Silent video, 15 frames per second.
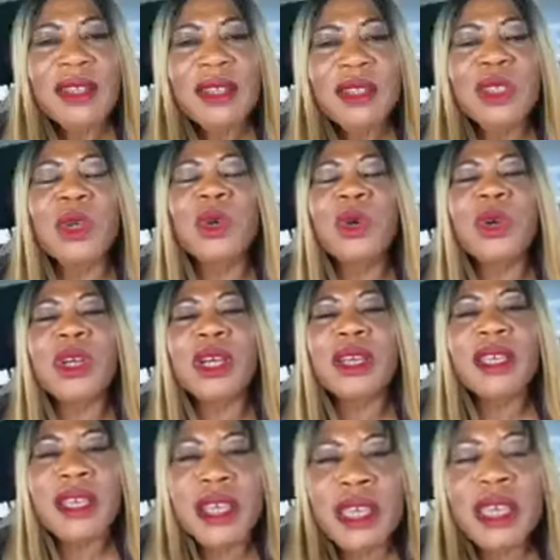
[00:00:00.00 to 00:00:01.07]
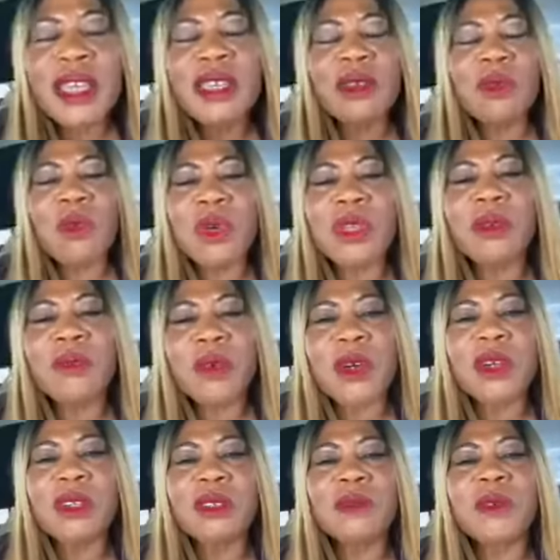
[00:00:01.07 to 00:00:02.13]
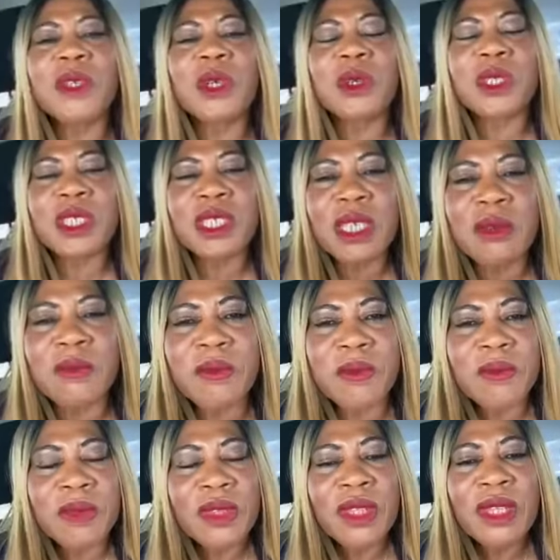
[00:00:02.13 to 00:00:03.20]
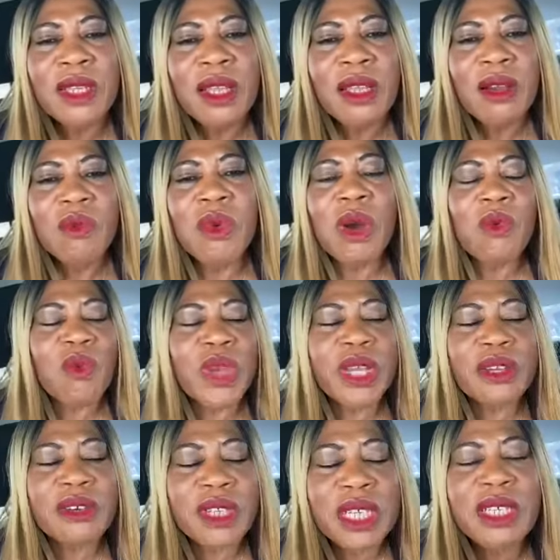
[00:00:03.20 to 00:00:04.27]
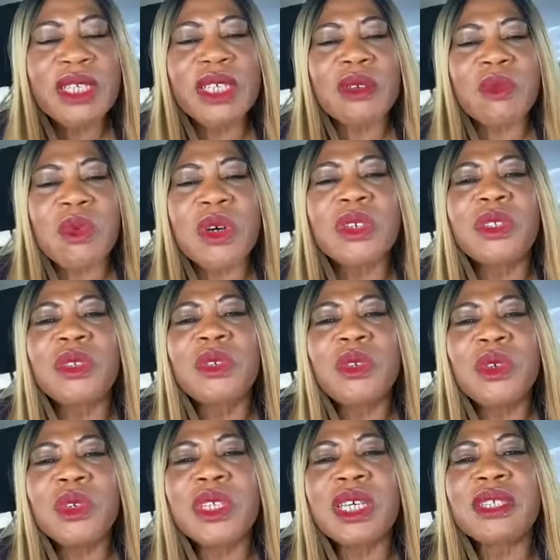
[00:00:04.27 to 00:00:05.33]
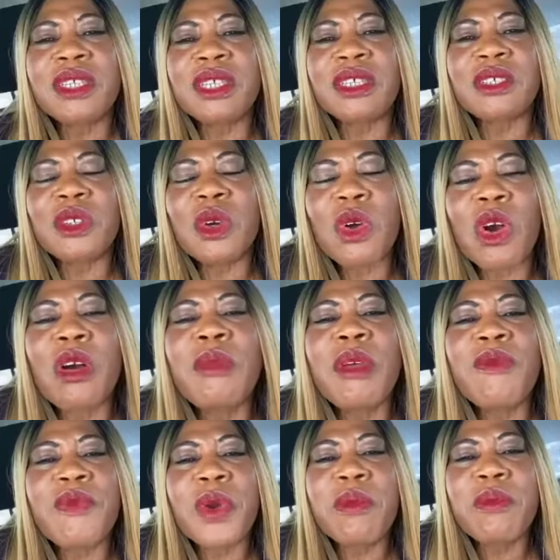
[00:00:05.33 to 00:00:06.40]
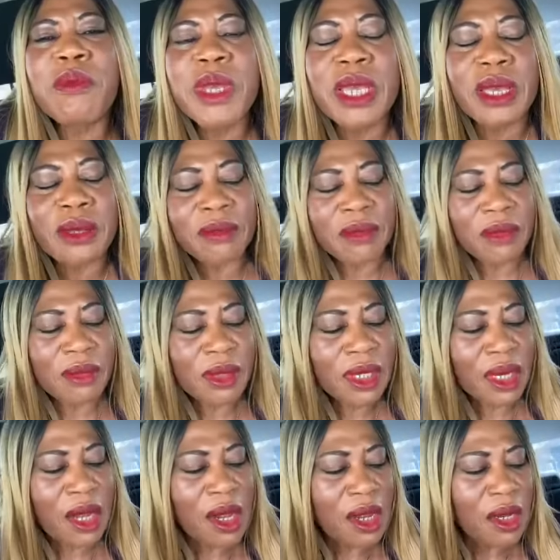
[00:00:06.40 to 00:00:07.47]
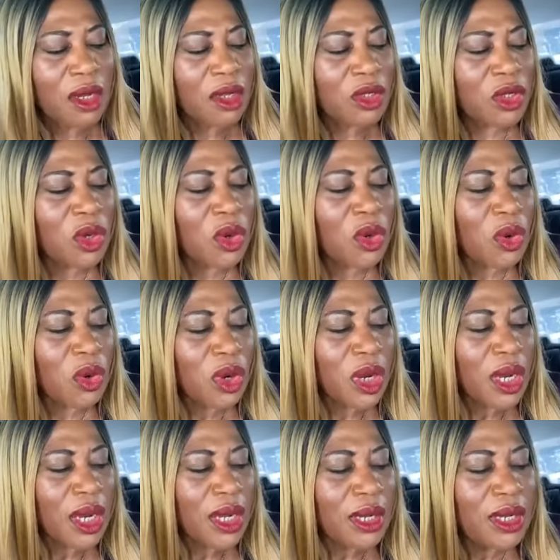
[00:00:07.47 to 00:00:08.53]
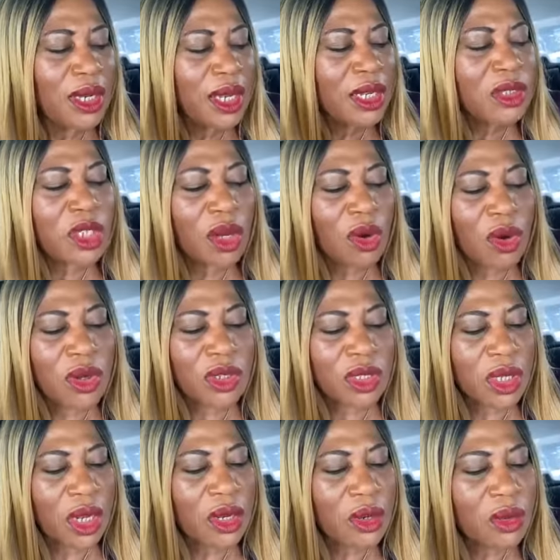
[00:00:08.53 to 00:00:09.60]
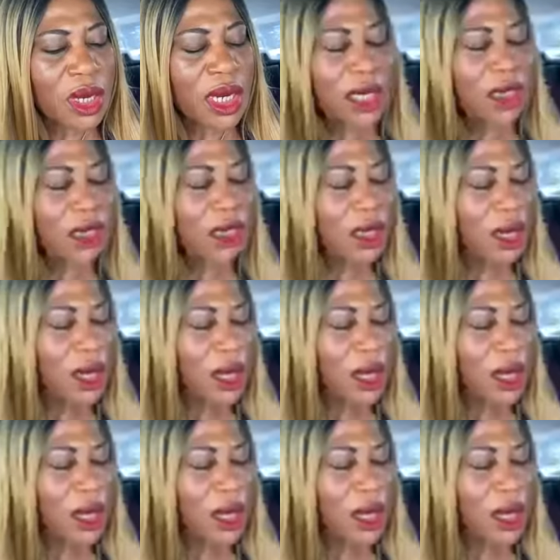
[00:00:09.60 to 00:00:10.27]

to hear the word of God for yourself when we read the word, you know that it's not coming from me. So let us look at